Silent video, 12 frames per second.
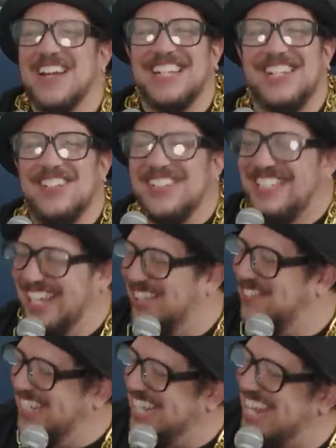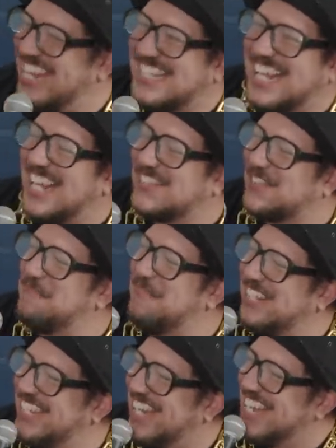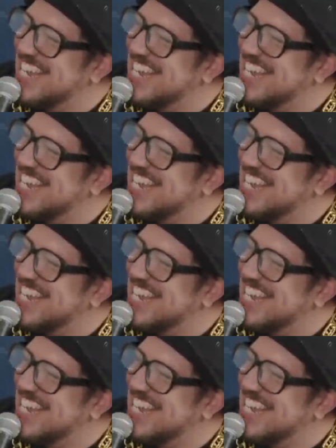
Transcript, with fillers: wait. Did you tell me that? that I, I, think familiar. we said it